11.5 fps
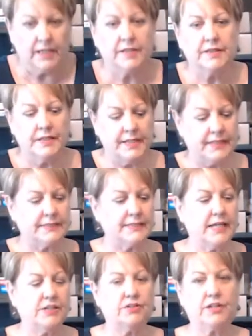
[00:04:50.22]
The next
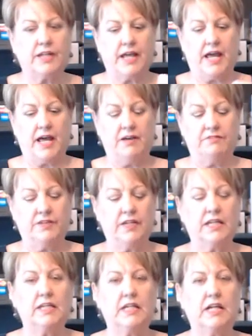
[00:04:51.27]
thing you're going to have
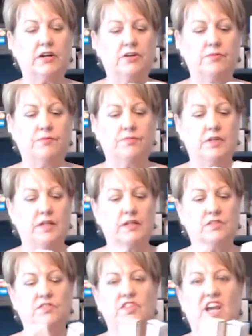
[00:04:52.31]
in here
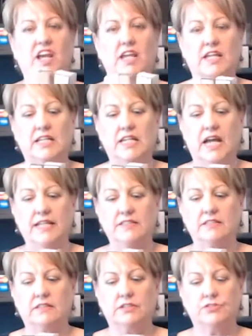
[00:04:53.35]
is day and night
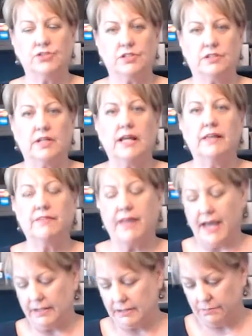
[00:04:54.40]
solution.
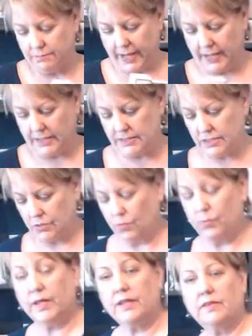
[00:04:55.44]
That makes,
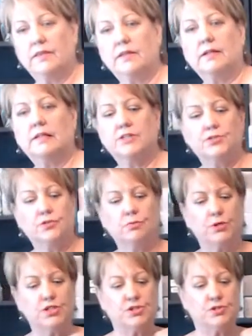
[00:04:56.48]
with cleanser and
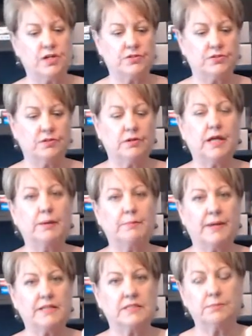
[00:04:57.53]
moisturizer, it
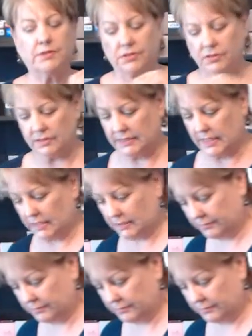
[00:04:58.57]
makes the Miracle Set.